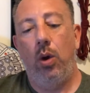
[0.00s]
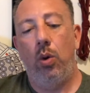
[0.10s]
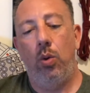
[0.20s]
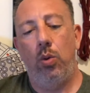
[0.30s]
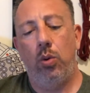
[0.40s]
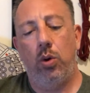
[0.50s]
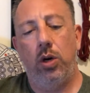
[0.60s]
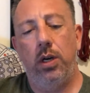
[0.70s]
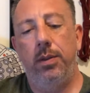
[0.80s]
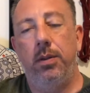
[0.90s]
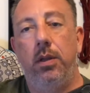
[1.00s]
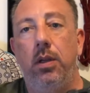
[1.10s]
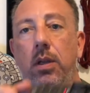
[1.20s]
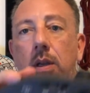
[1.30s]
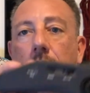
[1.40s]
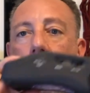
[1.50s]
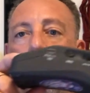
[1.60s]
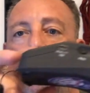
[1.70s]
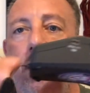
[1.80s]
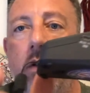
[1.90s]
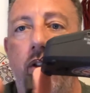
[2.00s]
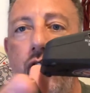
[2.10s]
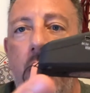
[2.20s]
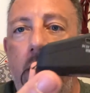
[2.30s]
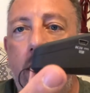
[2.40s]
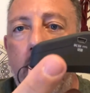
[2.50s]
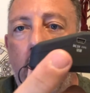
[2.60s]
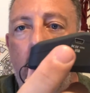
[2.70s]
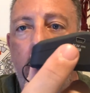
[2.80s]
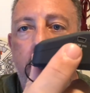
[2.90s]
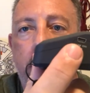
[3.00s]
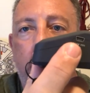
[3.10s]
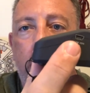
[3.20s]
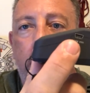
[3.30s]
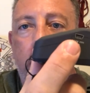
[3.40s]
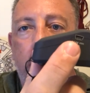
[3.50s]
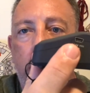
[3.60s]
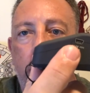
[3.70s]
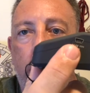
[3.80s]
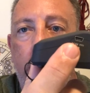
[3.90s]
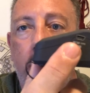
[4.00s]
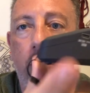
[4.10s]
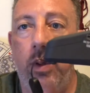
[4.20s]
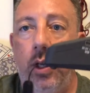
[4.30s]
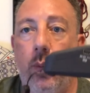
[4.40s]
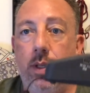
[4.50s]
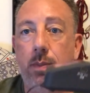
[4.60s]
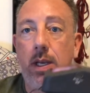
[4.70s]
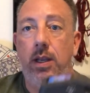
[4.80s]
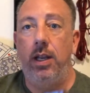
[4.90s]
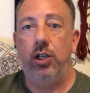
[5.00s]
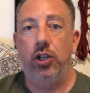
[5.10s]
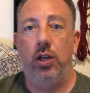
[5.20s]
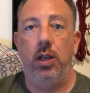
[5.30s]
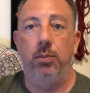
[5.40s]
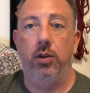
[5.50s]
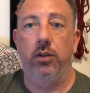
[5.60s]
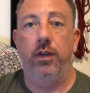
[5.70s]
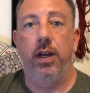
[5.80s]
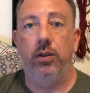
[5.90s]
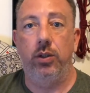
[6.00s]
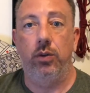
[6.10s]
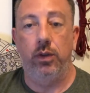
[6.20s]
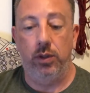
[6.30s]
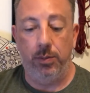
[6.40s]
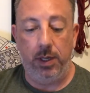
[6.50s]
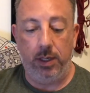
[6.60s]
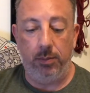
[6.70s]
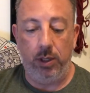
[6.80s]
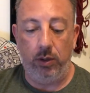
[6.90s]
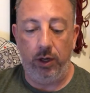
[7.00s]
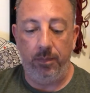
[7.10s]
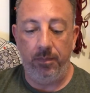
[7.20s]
Or there is a little jack here on the side so I can do a USB connection and pull the files over to my computer.